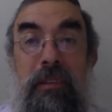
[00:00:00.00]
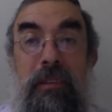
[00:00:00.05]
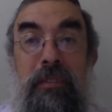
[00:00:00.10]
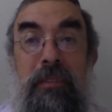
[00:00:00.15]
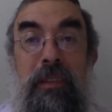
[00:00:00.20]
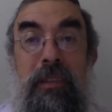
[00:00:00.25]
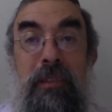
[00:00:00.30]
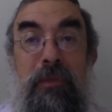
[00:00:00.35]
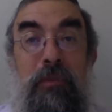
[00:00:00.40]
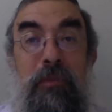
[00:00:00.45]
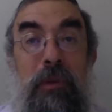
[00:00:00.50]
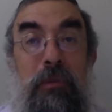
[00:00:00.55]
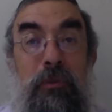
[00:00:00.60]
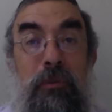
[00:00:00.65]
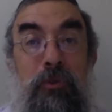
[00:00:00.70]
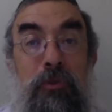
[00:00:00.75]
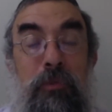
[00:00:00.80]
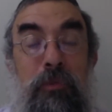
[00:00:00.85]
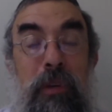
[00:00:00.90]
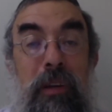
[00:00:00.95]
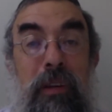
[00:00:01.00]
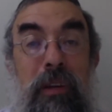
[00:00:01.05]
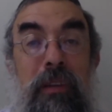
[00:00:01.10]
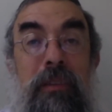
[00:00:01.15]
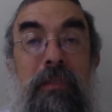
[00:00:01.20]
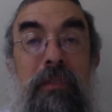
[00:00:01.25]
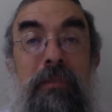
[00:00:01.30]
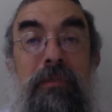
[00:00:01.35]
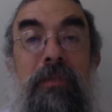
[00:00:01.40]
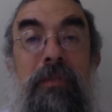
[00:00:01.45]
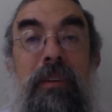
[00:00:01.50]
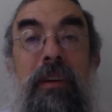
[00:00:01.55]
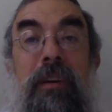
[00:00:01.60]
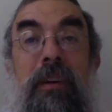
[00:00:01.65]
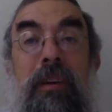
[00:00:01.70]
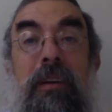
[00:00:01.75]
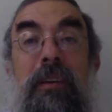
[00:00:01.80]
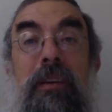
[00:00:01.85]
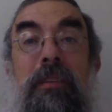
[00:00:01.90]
and it's not the way we should behave,